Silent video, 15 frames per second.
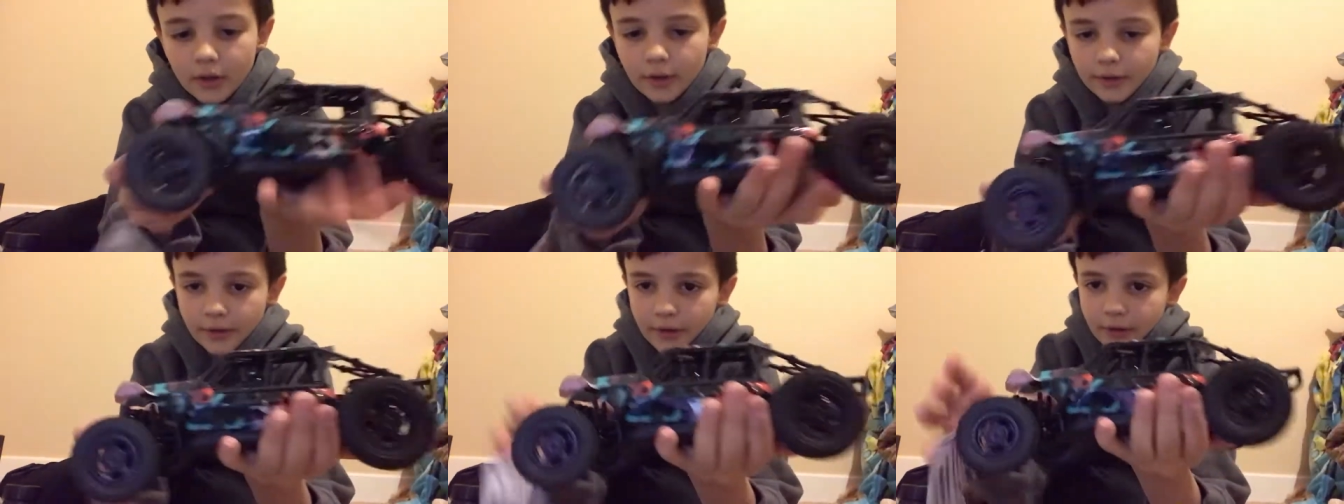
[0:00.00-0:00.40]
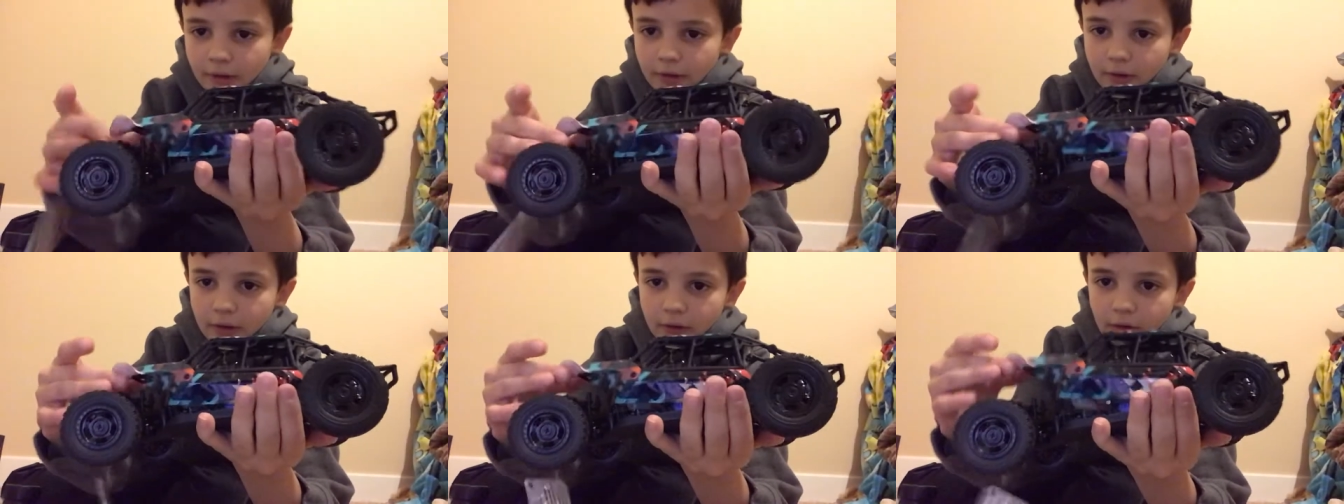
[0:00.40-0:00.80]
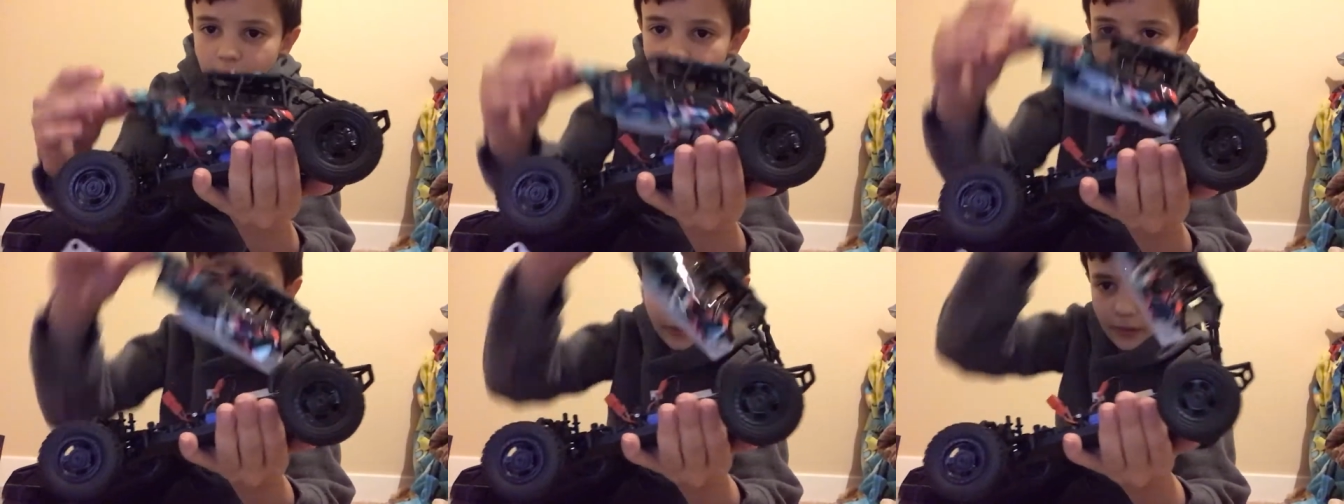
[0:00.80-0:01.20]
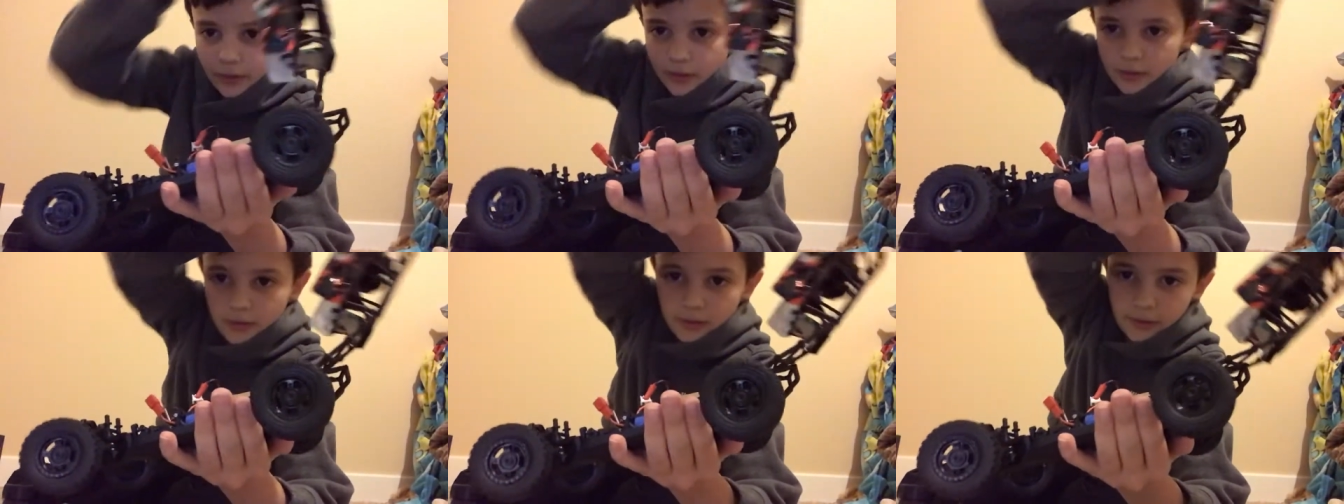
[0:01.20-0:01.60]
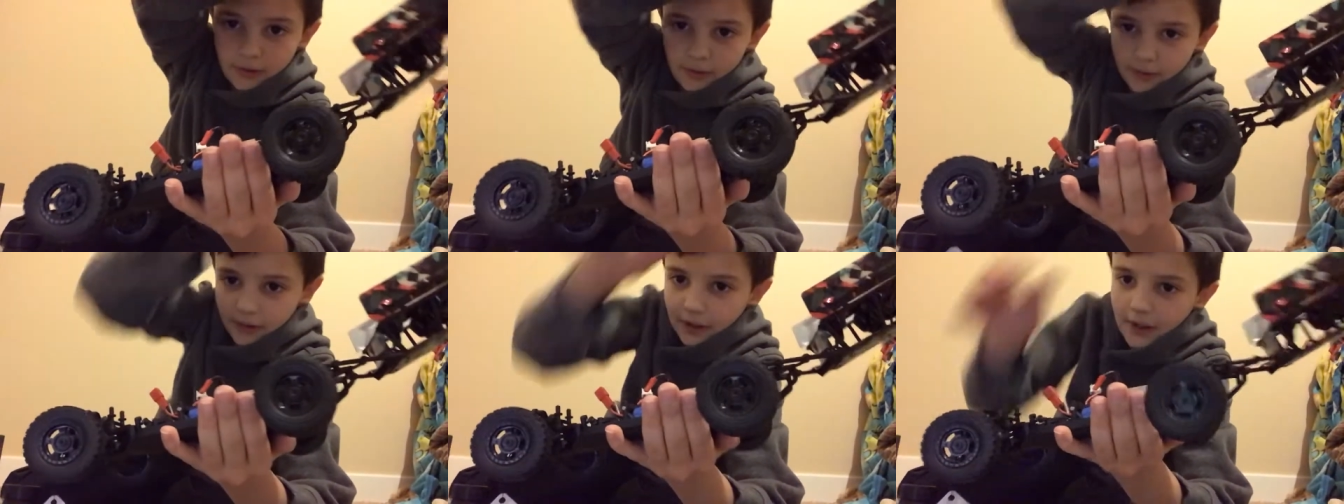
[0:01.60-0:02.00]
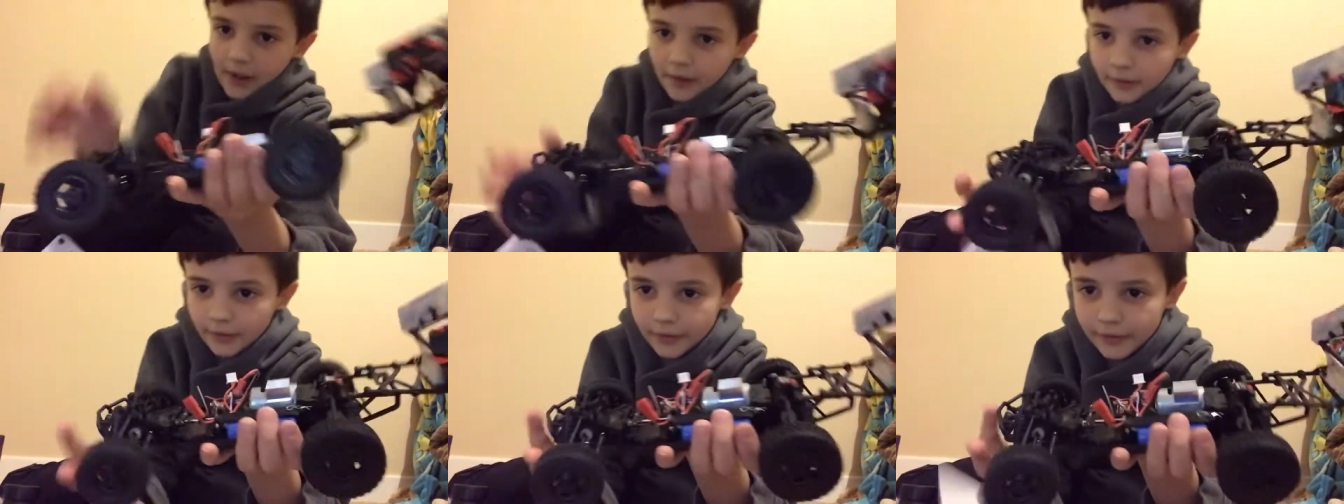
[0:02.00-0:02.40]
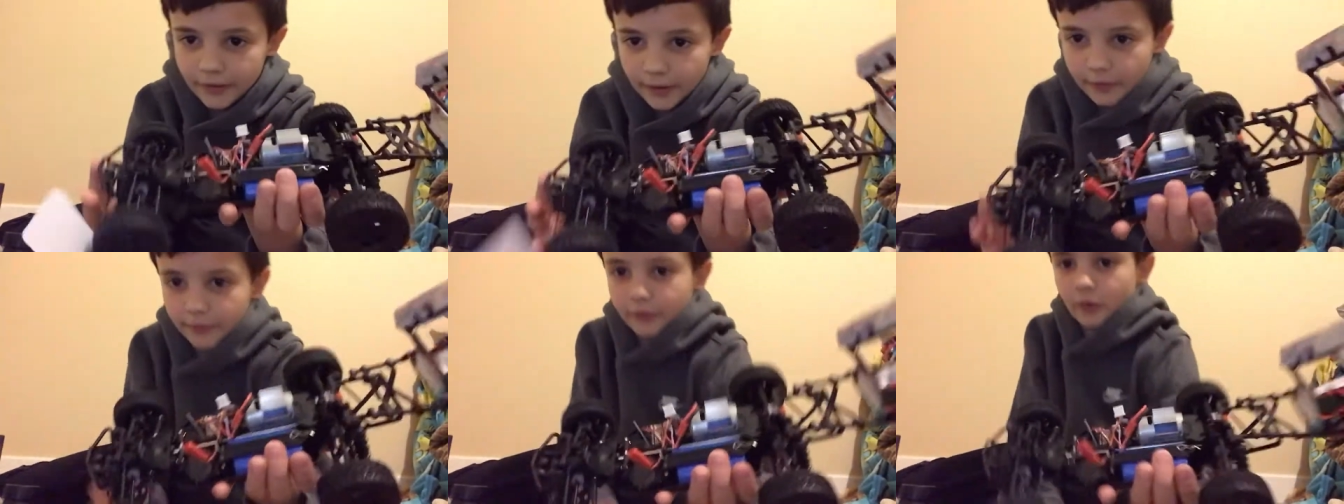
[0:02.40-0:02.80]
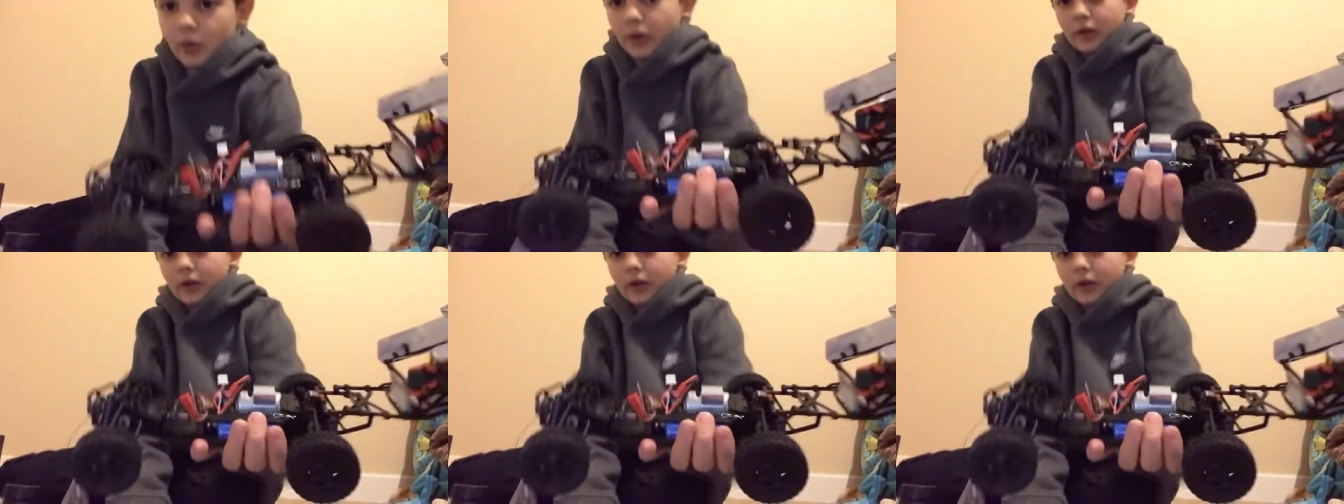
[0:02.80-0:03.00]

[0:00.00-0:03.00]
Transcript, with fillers: And then it goes like that instead of four